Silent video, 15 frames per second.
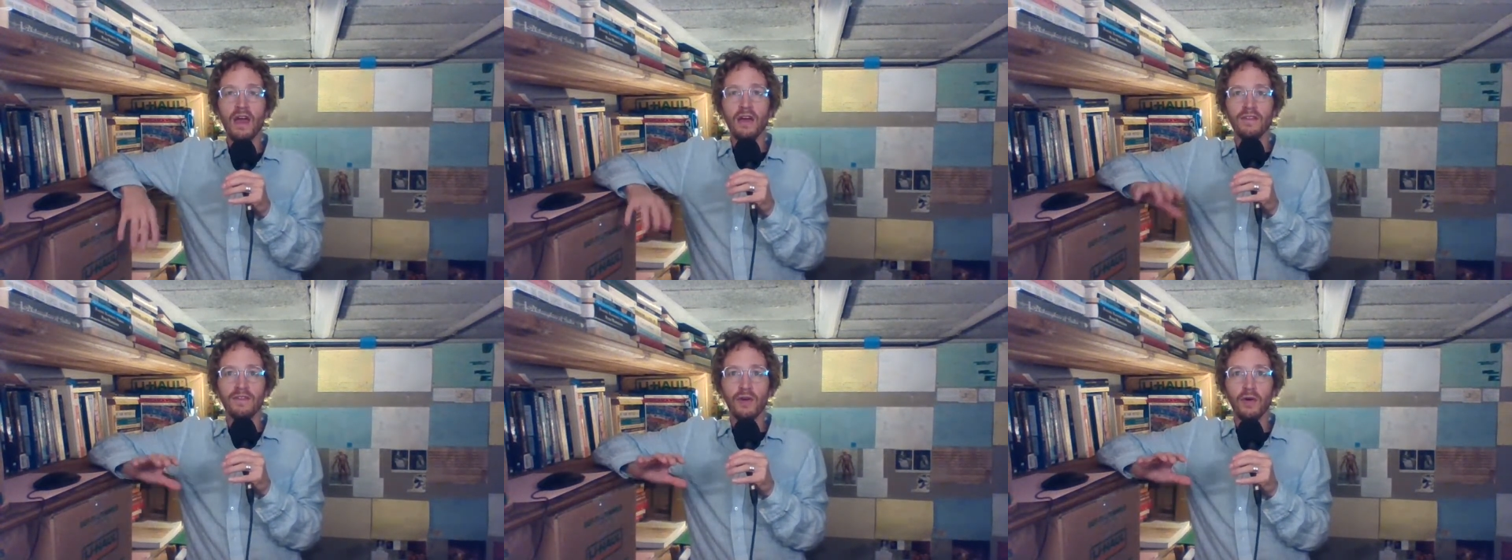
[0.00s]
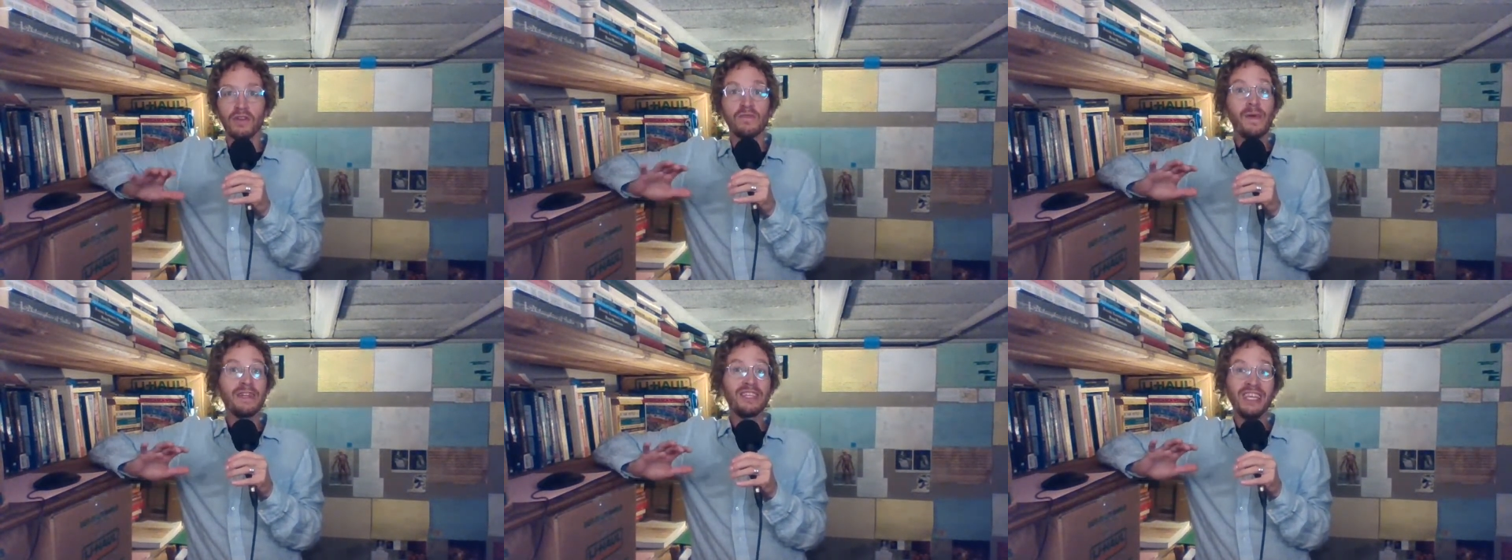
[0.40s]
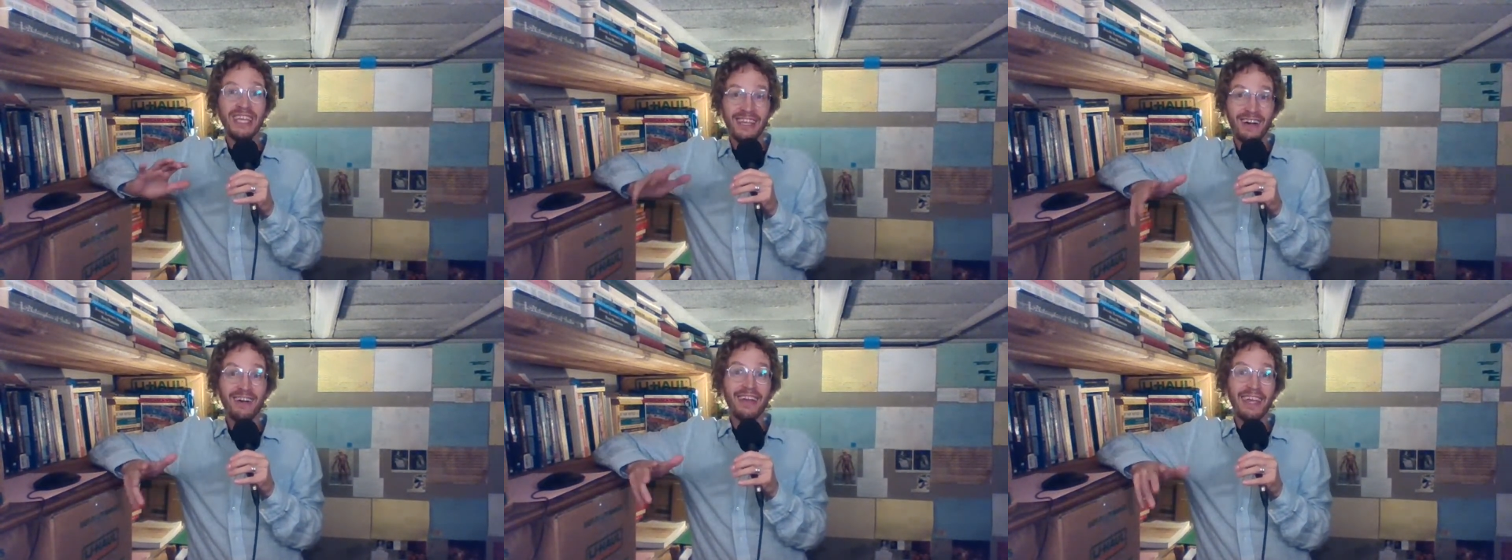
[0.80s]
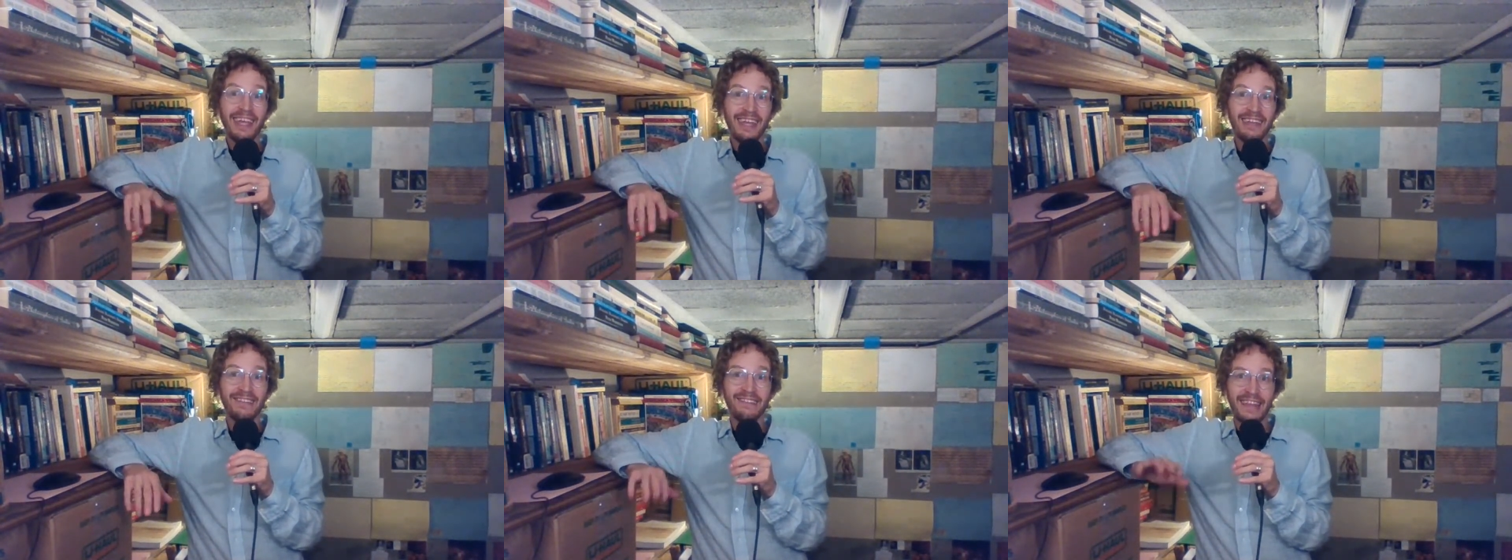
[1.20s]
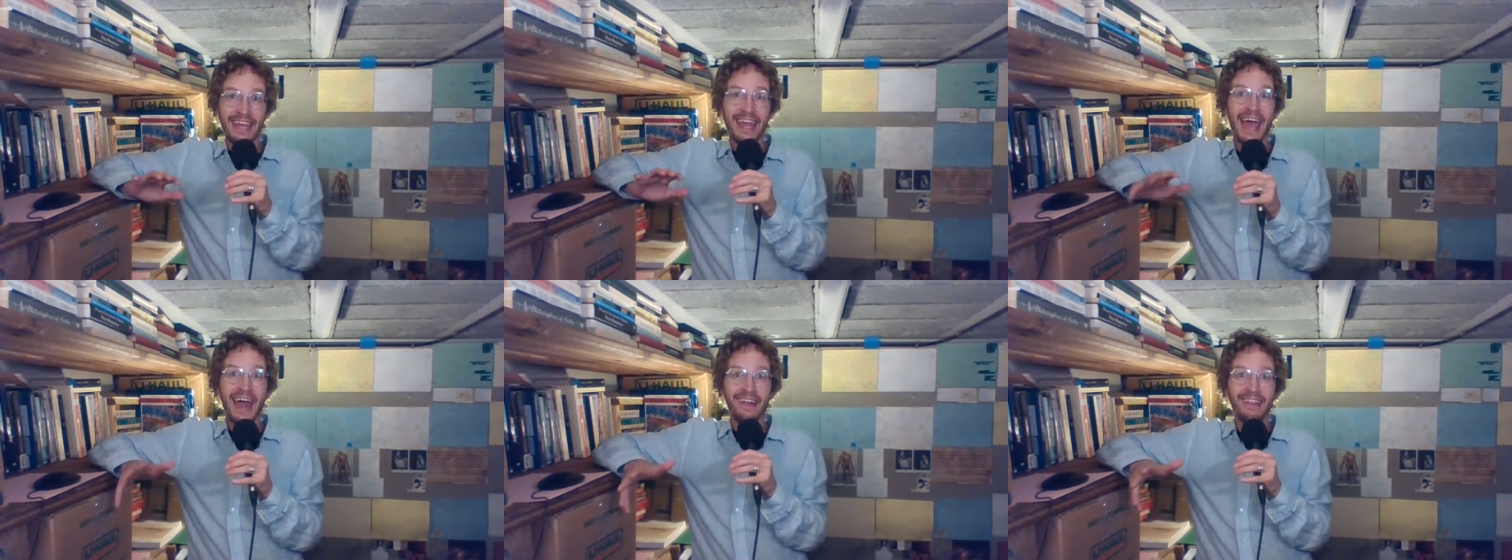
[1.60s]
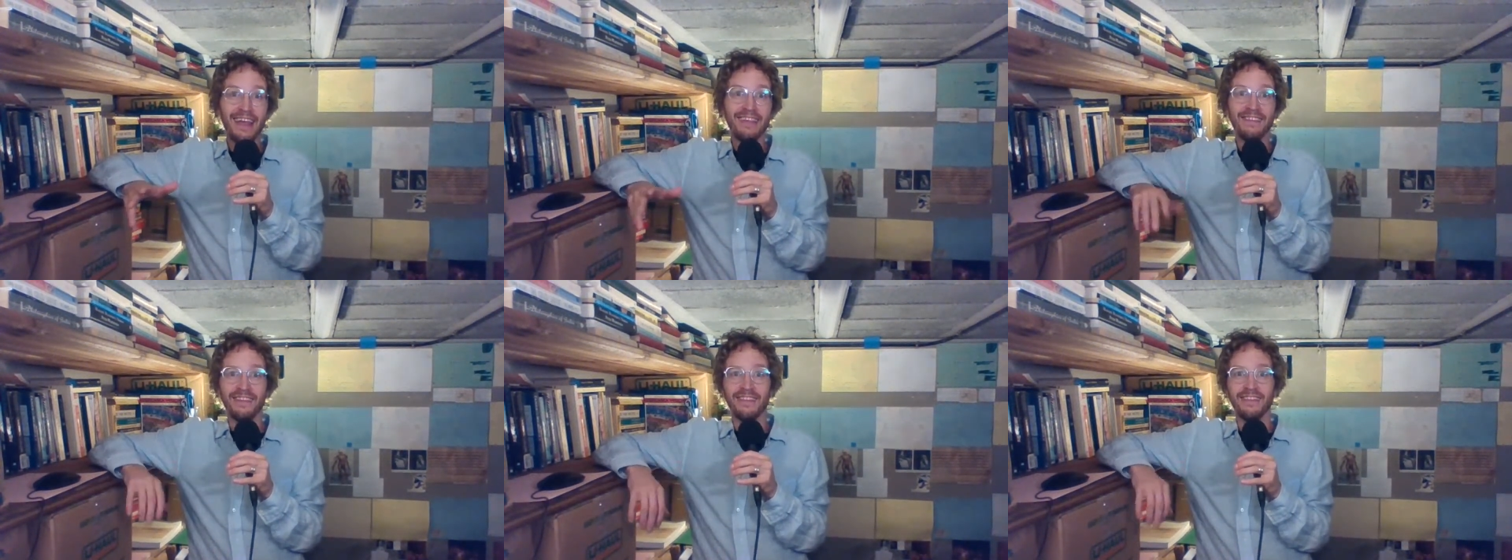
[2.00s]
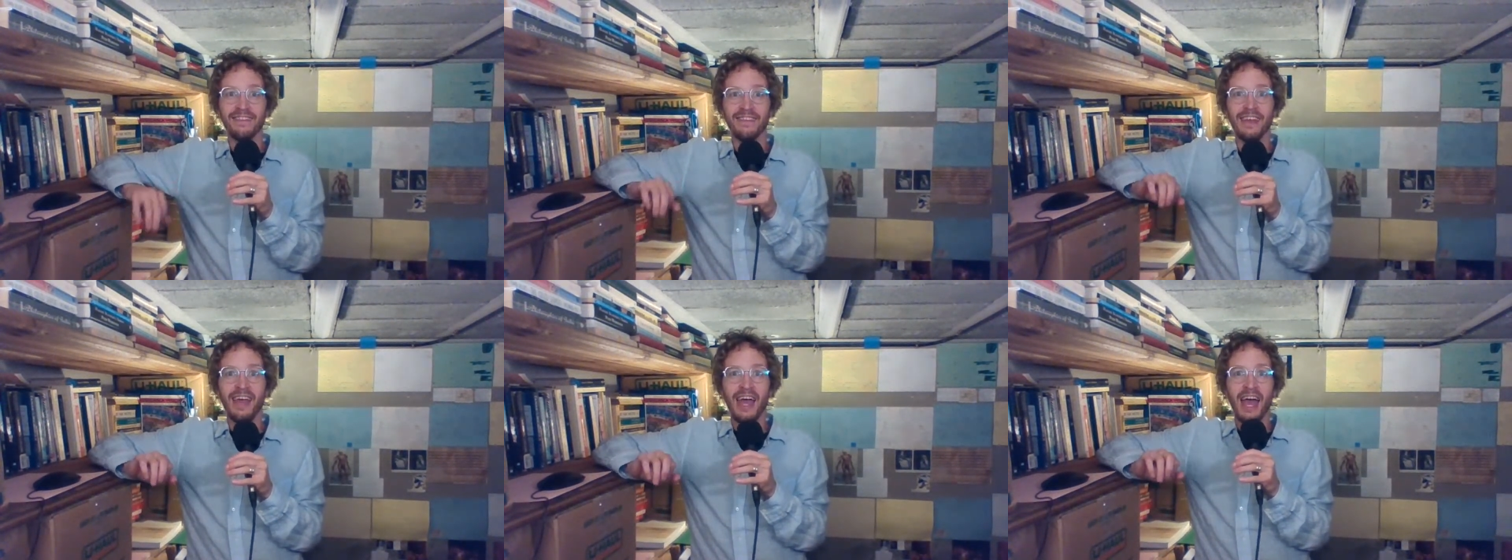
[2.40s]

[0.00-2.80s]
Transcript: So especially young kids and adolescents.